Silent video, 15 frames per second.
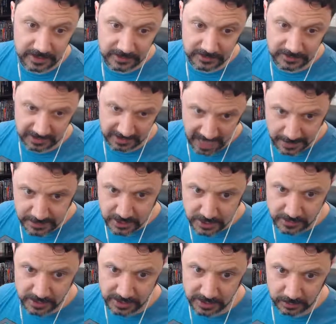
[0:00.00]
to capture
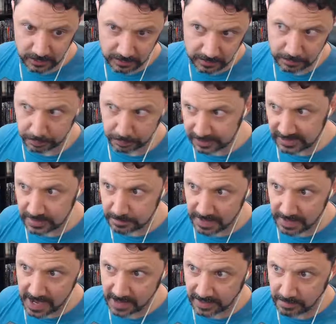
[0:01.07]
the Jotun, bring them back,